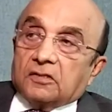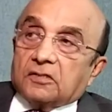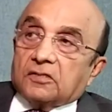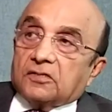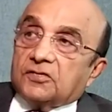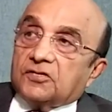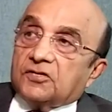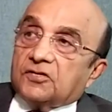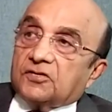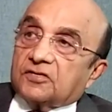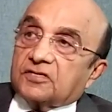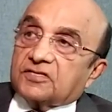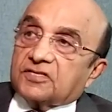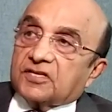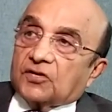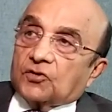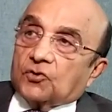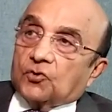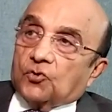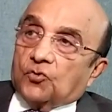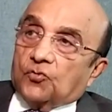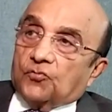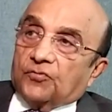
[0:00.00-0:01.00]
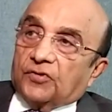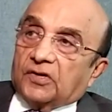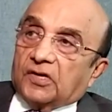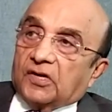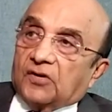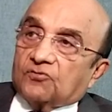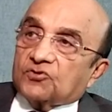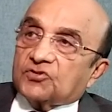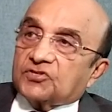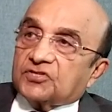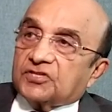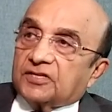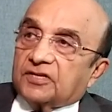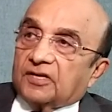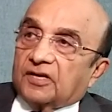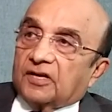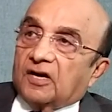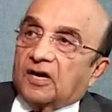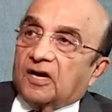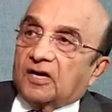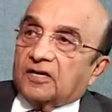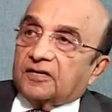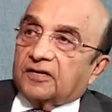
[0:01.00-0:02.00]
Years ago, when I was treating
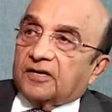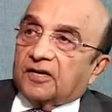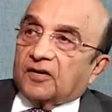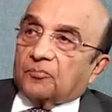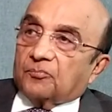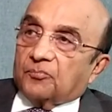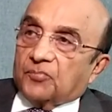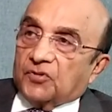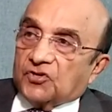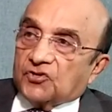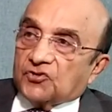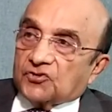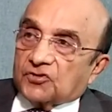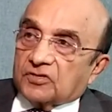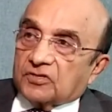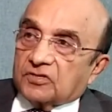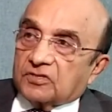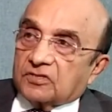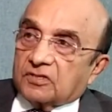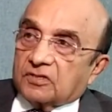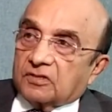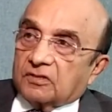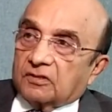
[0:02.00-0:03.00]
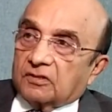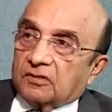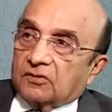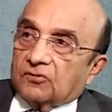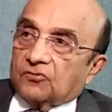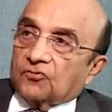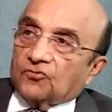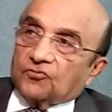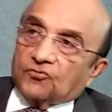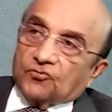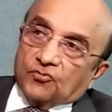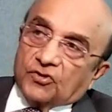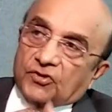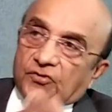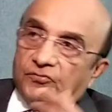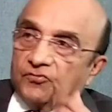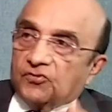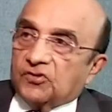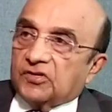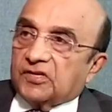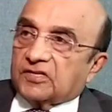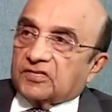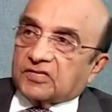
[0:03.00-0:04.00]
heart attack patients, to give
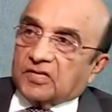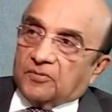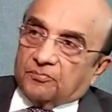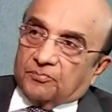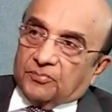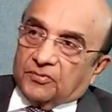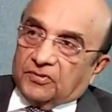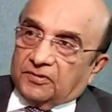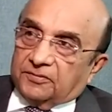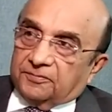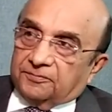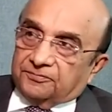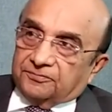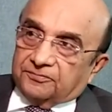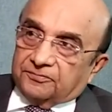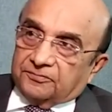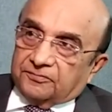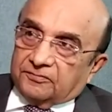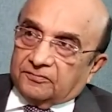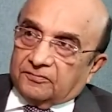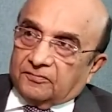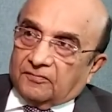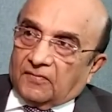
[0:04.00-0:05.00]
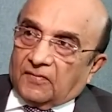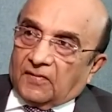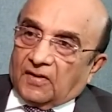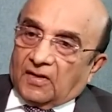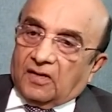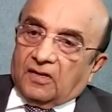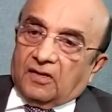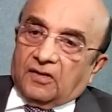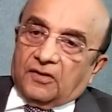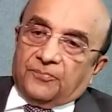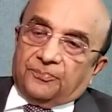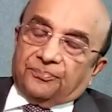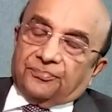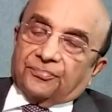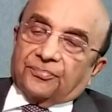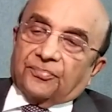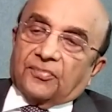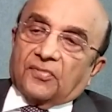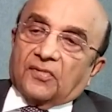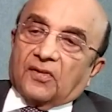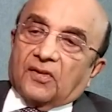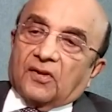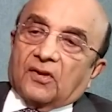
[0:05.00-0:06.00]
you an example,
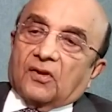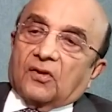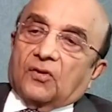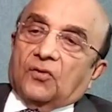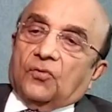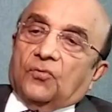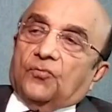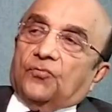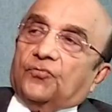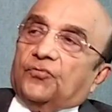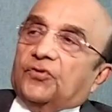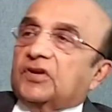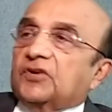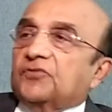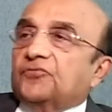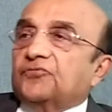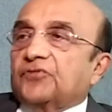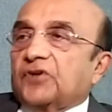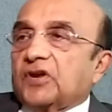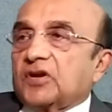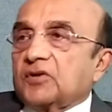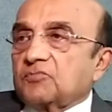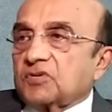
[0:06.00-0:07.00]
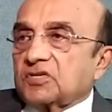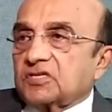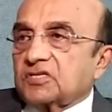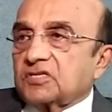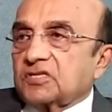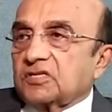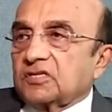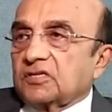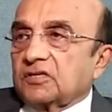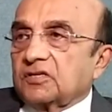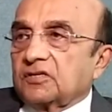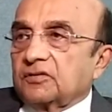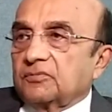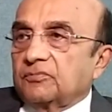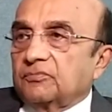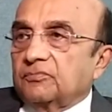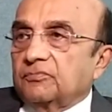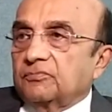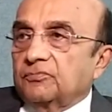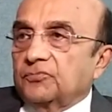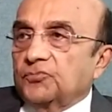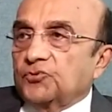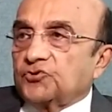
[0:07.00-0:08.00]
very famous
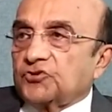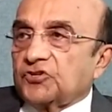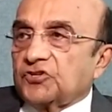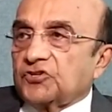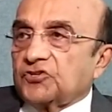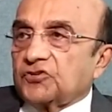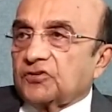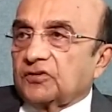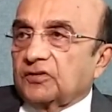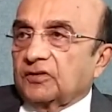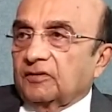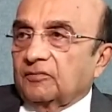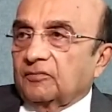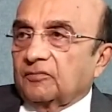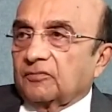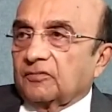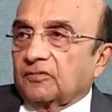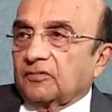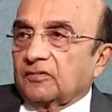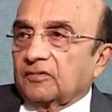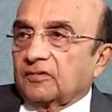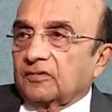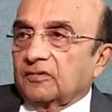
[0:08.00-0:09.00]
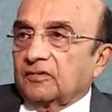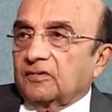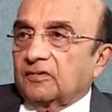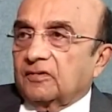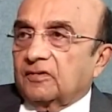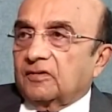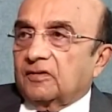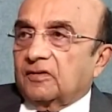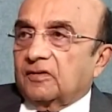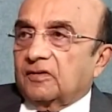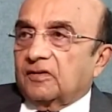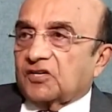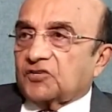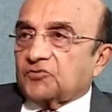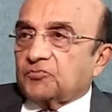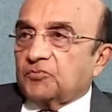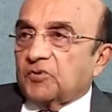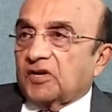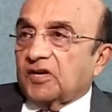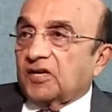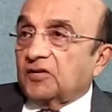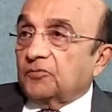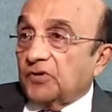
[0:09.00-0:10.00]
musician,
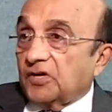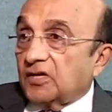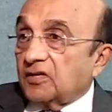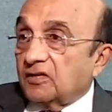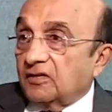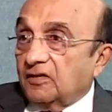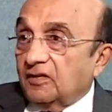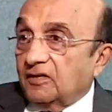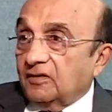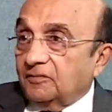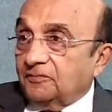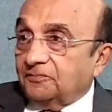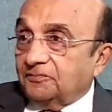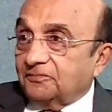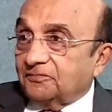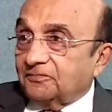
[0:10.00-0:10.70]
Lakshmikant Pyarelal.